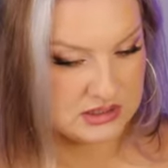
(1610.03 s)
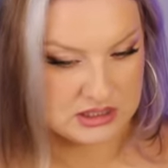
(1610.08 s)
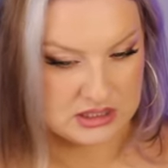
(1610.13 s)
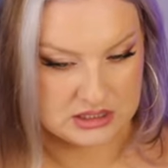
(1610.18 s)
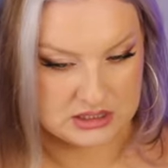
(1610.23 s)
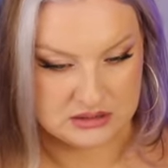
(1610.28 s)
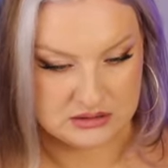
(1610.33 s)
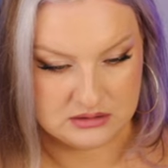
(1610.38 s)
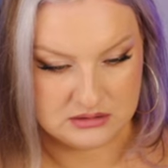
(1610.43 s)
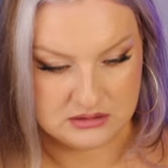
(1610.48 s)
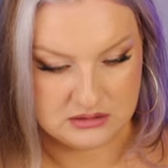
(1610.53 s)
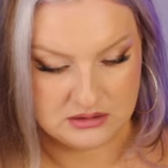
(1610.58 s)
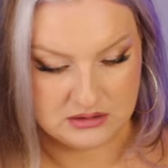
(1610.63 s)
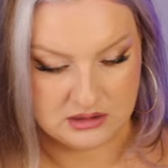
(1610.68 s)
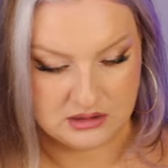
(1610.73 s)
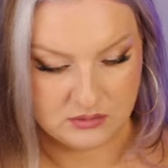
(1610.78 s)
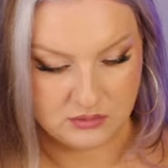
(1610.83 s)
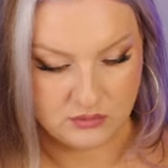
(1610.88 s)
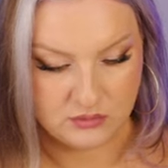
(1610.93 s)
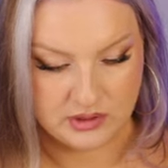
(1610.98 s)
to get,
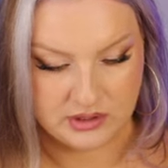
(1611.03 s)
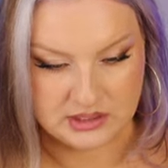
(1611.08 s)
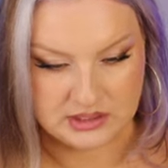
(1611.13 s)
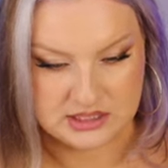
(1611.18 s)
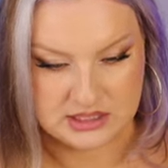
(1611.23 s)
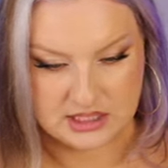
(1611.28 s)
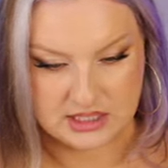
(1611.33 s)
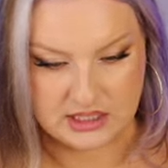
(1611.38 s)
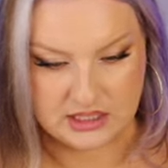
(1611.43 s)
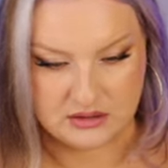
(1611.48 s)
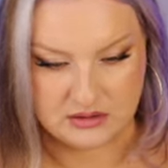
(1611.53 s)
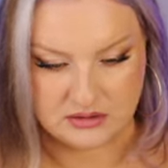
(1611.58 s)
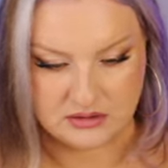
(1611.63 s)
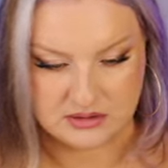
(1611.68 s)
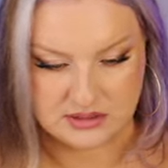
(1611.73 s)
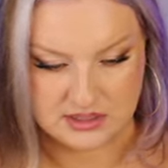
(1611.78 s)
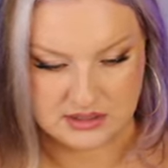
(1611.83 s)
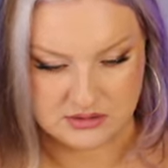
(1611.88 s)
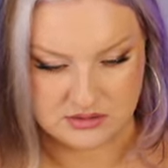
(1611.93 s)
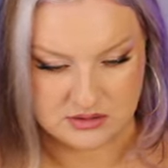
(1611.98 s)
I want a decant or a
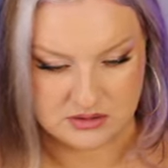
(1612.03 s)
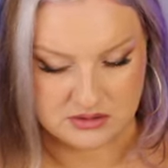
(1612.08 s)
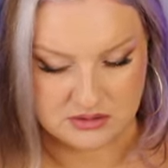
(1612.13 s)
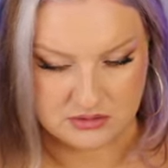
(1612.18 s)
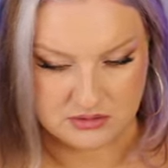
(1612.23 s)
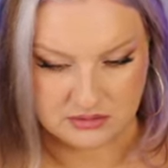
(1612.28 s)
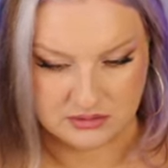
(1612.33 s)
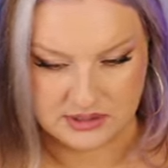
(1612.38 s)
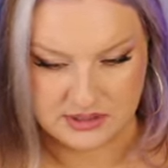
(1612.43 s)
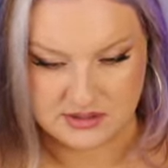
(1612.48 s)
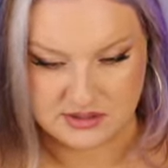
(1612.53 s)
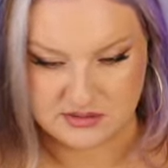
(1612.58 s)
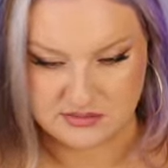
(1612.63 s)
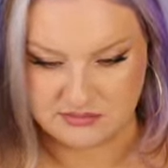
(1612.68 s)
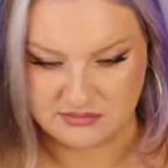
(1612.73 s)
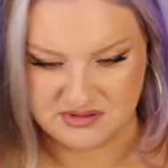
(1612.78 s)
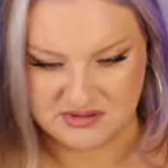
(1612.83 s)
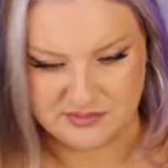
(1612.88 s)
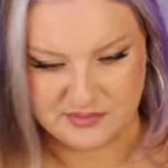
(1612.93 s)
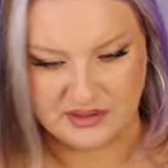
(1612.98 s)
tester, or at
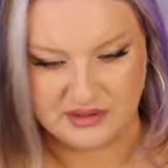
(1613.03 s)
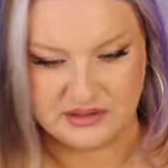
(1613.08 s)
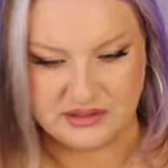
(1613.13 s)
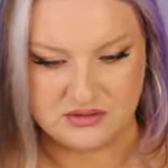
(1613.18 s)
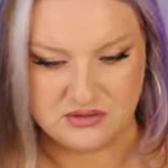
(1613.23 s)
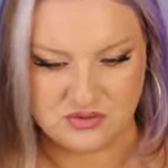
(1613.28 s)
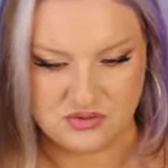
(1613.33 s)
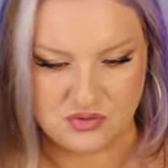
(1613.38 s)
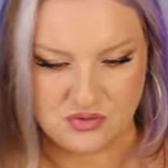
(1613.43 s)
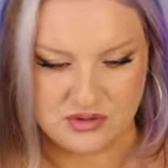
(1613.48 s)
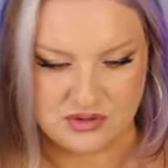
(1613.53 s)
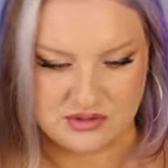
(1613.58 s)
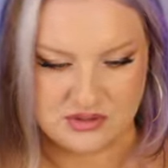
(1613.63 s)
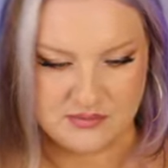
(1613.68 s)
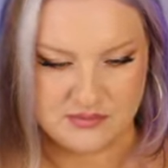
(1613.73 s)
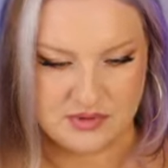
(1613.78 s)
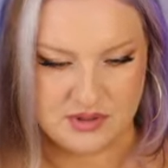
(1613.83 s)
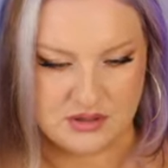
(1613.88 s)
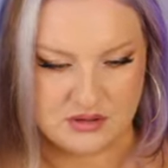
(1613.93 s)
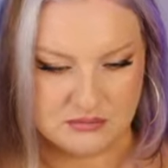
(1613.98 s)
least smell it in store or
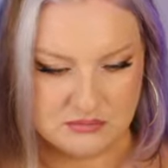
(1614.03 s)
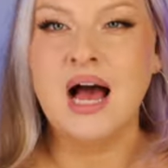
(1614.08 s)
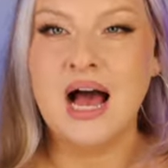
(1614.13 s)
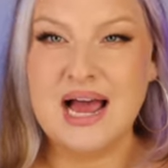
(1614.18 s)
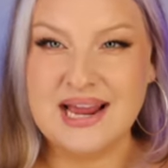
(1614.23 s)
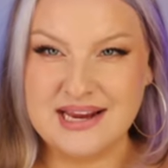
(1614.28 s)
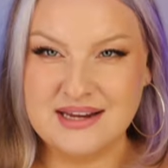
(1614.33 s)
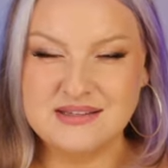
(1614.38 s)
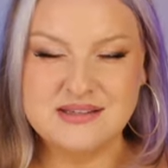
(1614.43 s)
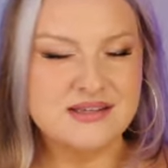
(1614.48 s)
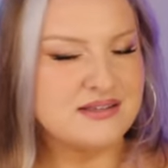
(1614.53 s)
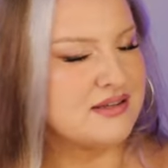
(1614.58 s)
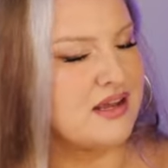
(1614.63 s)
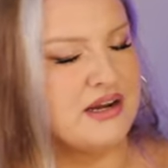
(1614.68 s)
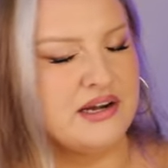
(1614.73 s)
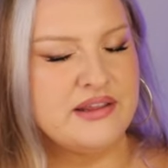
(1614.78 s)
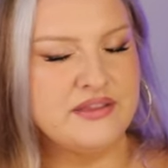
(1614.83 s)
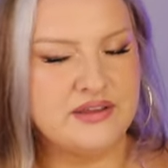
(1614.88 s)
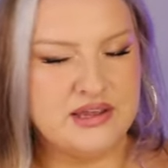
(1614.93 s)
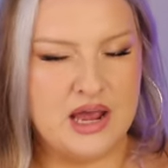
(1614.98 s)
something. I guess that's
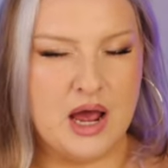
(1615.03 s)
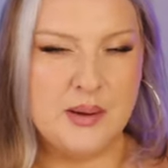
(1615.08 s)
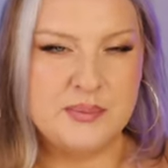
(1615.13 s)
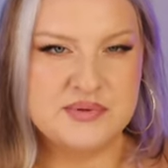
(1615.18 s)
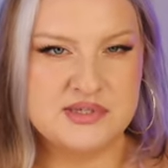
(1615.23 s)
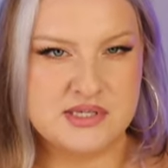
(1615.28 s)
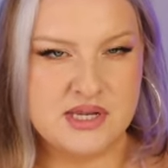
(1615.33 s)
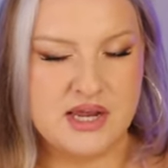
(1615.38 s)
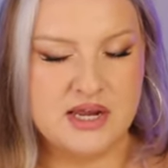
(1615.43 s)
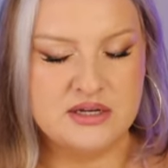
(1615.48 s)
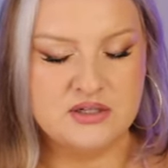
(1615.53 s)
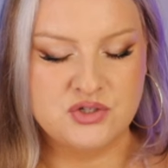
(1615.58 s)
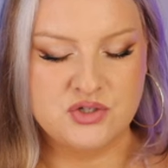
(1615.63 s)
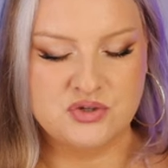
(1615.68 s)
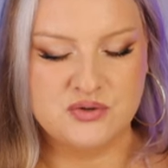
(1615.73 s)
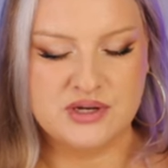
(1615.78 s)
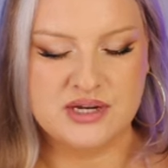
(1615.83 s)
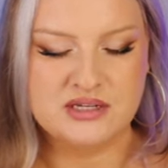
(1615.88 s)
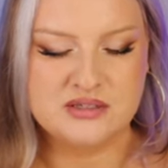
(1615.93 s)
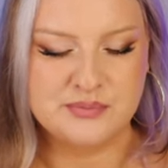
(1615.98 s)
kind of the upside
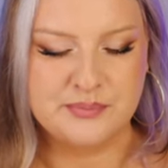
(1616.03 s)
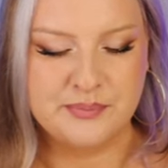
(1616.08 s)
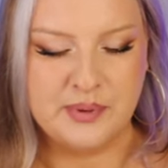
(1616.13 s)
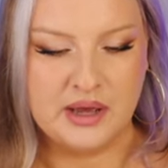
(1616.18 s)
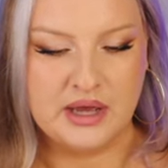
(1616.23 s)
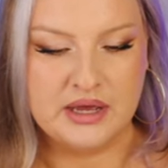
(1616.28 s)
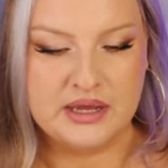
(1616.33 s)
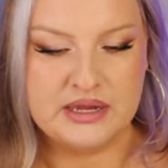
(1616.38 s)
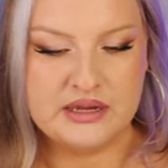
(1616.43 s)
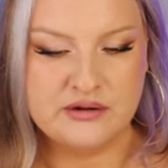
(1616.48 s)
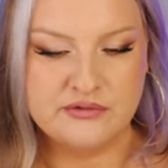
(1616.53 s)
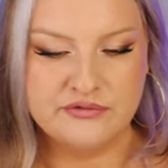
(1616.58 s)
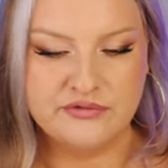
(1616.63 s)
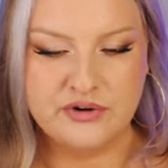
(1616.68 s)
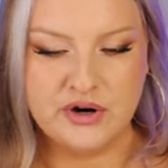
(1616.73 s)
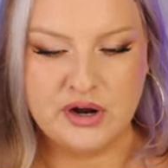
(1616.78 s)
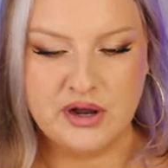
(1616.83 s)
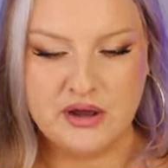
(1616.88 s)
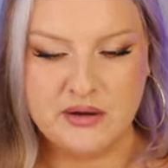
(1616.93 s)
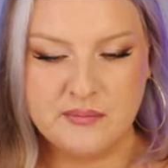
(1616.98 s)
to, I guess, buying
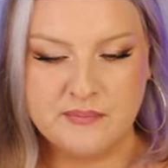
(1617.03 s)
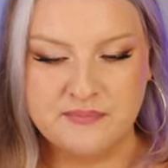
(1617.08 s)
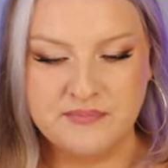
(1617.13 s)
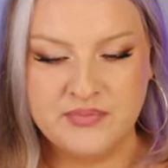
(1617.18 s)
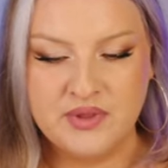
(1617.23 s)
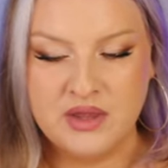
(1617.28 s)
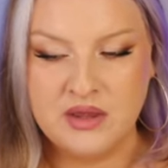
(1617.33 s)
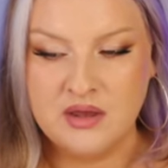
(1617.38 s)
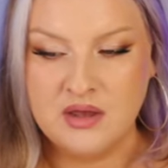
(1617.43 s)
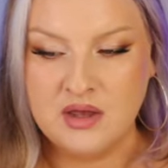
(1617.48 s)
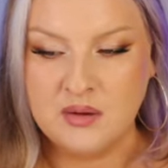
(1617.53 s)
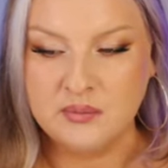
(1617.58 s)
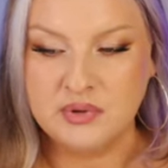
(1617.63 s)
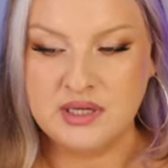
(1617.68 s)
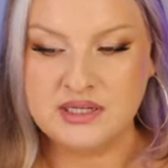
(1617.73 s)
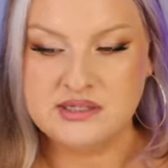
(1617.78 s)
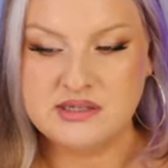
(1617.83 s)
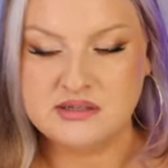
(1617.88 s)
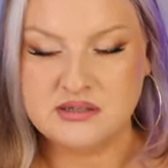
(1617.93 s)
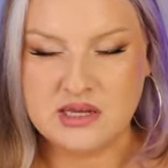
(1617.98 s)
from
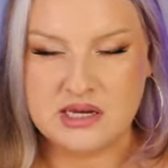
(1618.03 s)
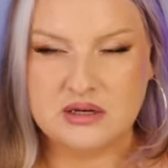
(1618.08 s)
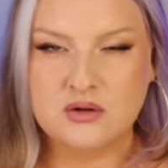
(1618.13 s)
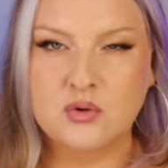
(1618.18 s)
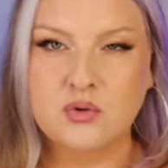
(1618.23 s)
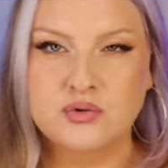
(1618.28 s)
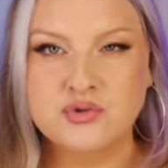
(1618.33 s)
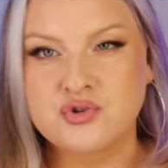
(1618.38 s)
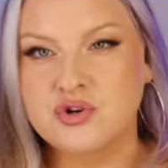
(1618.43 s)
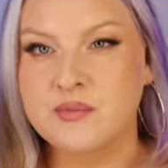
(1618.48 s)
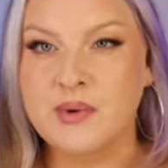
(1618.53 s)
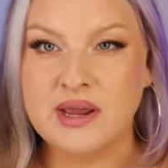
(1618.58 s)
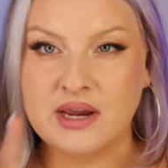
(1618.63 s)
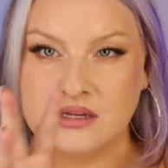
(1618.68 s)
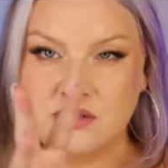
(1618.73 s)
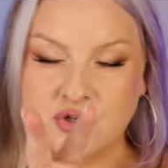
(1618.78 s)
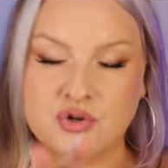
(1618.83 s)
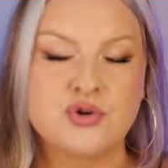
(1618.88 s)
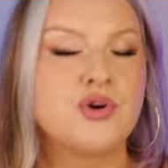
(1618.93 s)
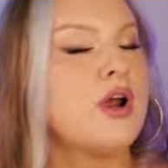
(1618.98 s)
places like Nordstrom. I
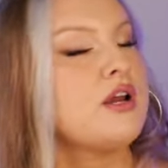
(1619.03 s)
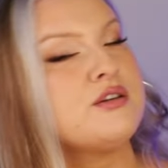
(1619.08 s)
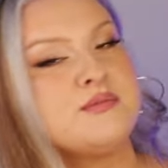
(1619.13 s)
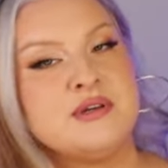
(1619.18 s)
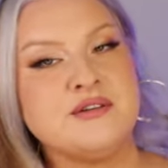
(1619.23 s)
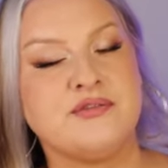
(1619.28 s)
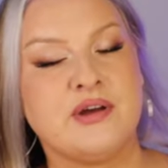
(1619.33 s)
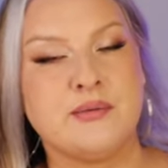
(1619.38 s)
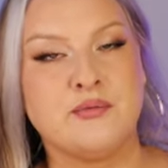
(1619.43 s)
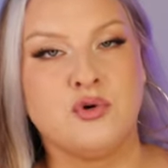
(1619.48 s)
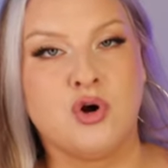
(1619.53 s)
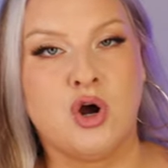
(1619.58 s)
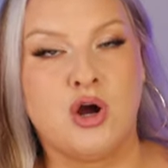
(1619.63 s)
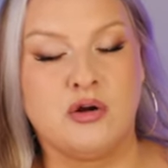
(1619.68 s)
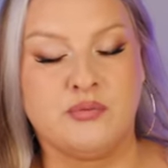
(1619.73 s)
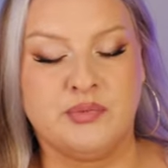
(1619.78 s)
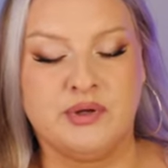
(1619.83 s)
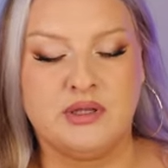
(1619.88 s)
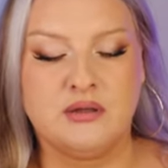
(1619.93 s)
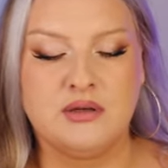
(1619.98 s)
guess, correct me if I'm
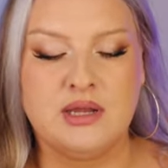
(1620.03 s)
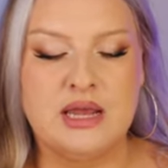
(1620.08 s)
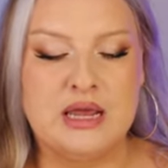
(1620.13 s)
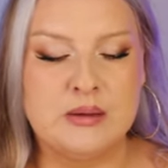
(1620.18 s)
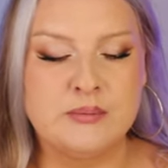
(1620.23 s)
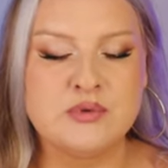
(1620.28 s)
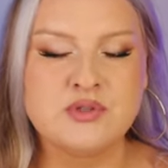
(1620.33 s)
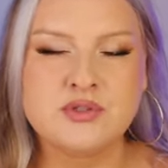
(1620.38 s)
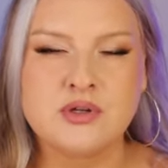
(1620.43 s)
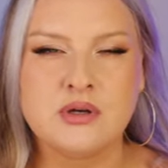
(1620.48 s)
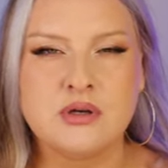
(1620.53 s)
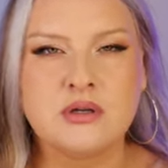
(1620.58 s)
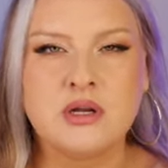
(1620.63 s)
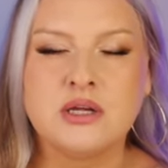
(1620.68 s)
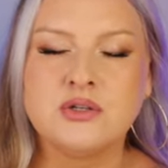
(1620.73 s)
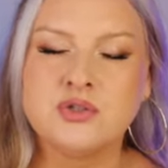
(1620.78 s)
wrong, but Amazon, I